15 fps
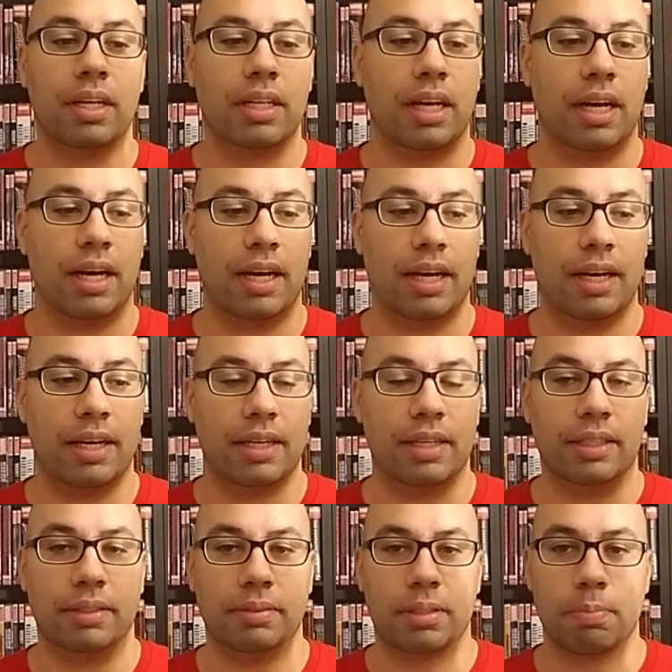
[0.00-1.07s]

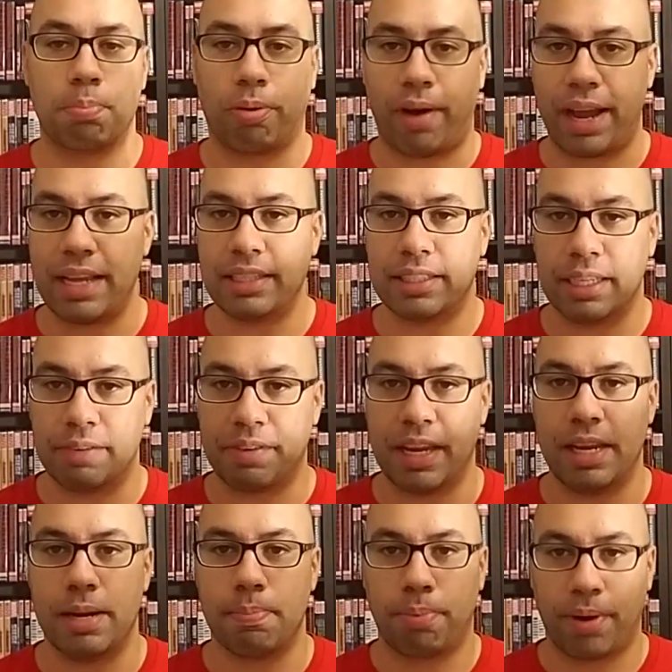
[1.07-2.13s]
the price of
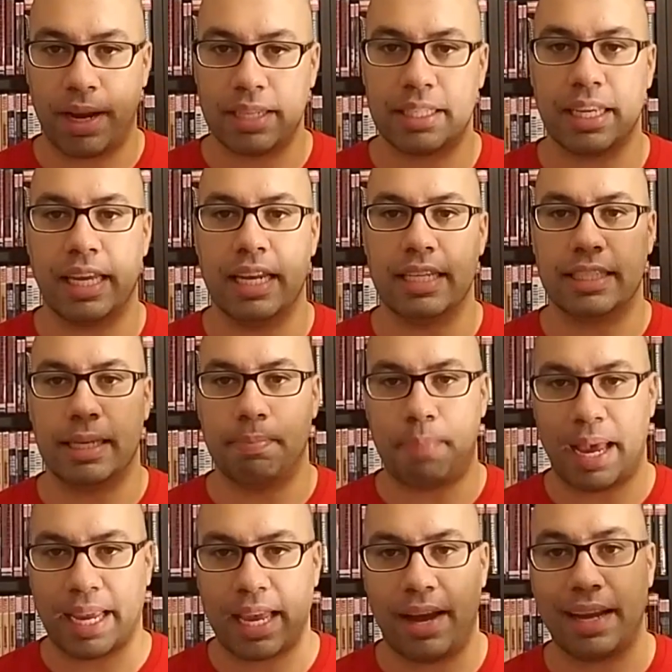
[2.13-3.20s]
getting it pressed and getting it sent
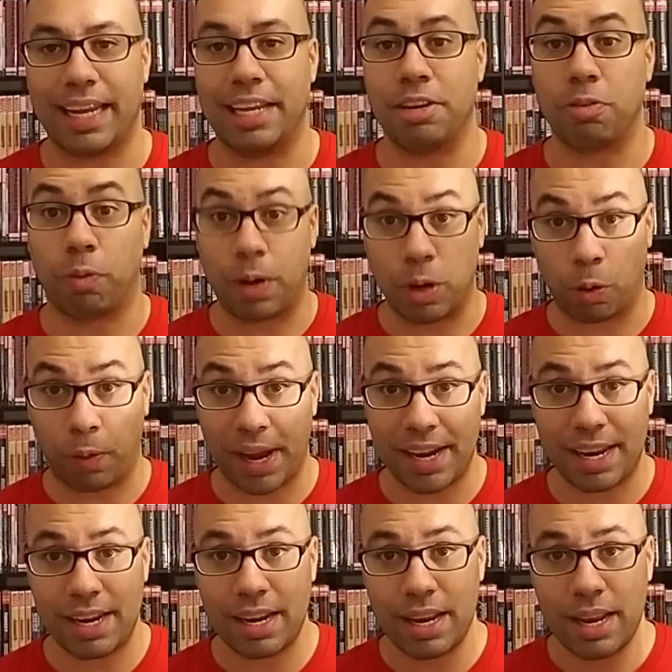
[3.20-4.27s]
back out and getting it
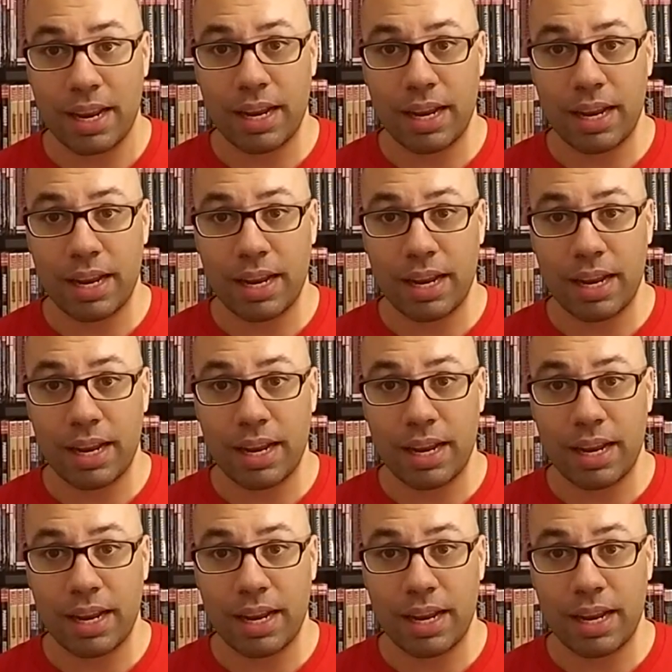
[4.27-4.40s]
regraded.